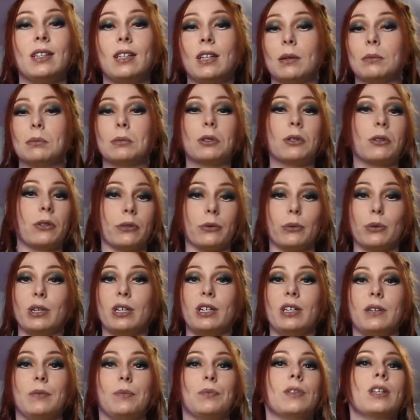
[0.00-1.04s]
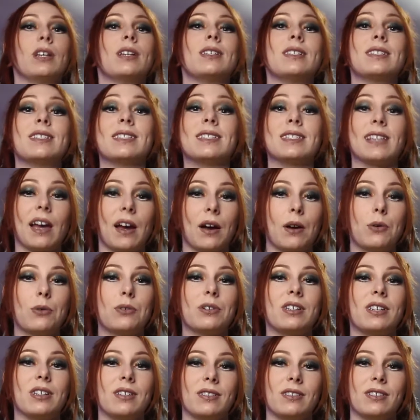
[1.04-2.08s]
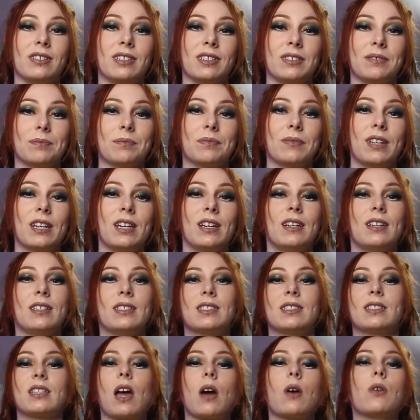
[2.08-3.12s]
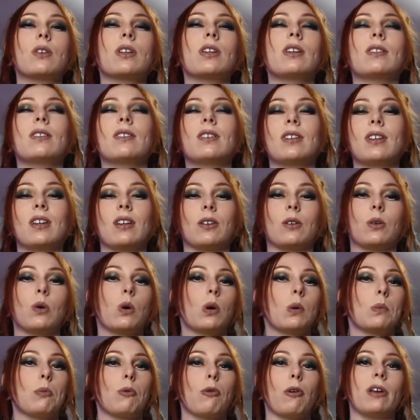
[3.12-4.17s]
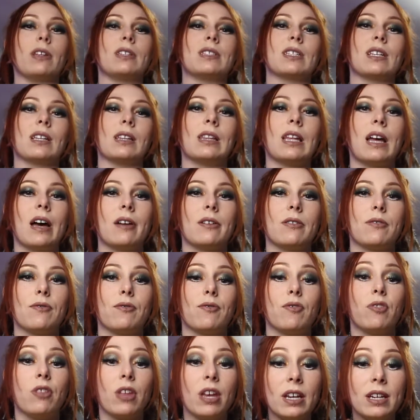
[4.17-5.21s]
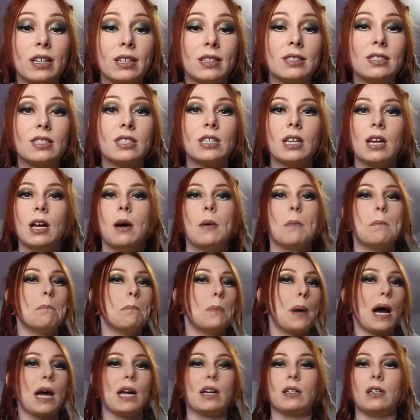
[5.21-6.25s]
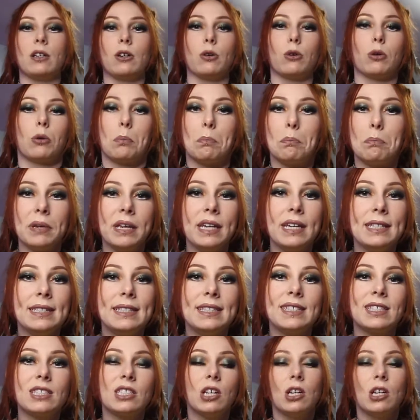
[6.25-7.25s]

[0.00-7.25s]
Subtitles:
Number 3, sound healing. Sound healing incorporates a lot of things: binaural beats,